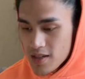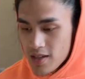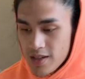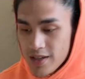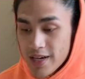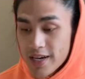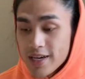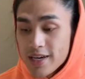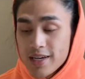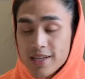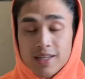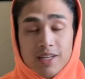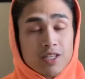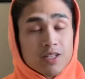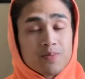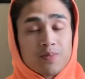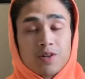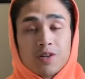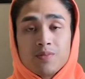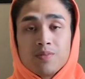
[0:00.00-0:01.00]
yeah,
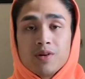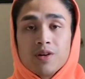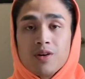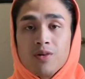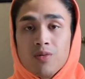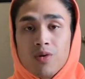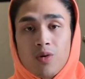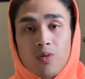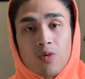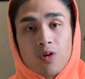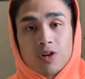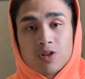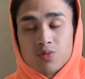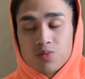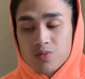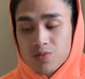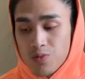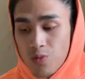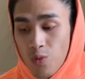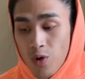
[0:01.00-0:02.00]
experiment on what works
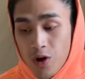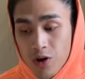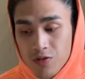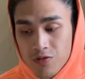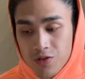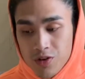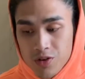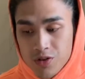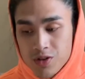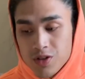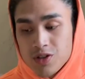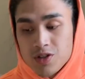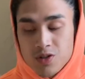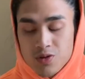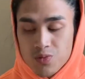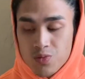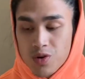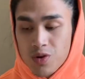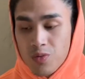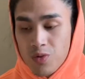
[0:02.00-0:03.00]
well for you. This is
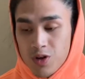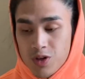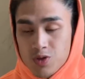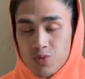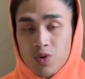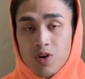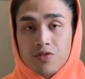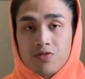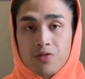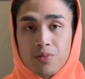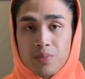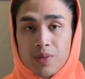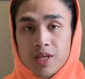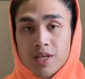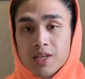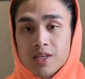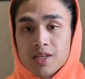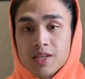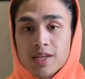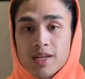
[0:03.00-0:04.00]
what works well for me.